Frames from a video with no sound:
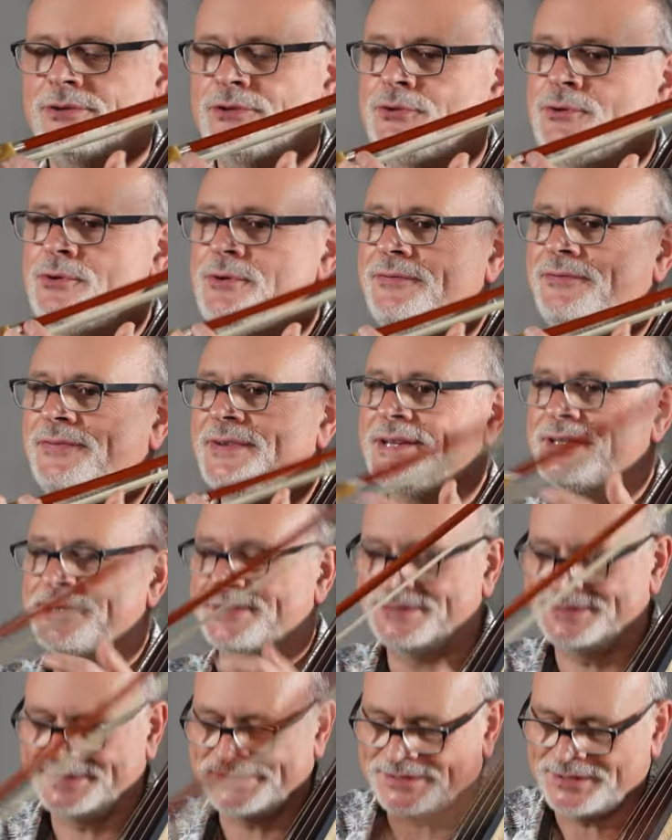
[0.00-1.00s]
two
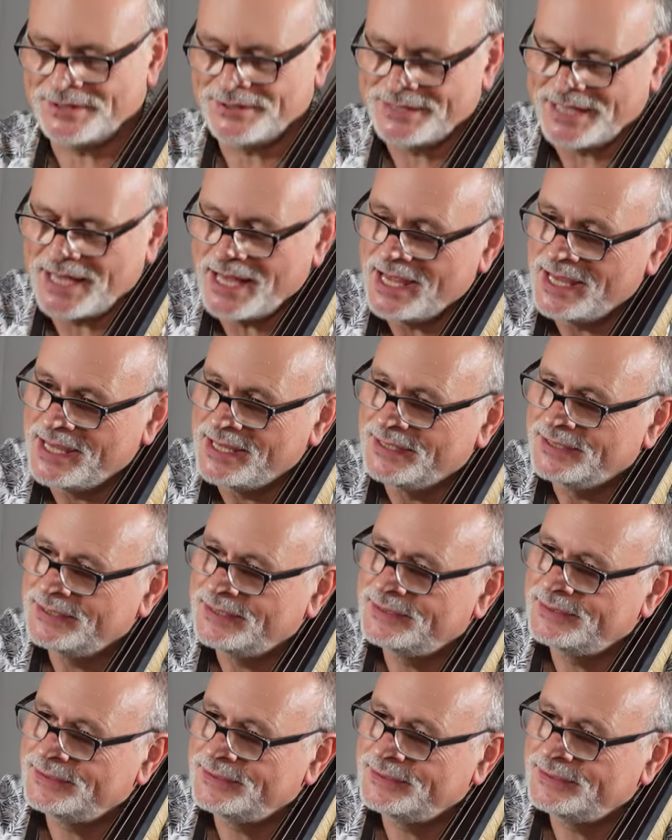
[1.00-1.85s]
fingers on A.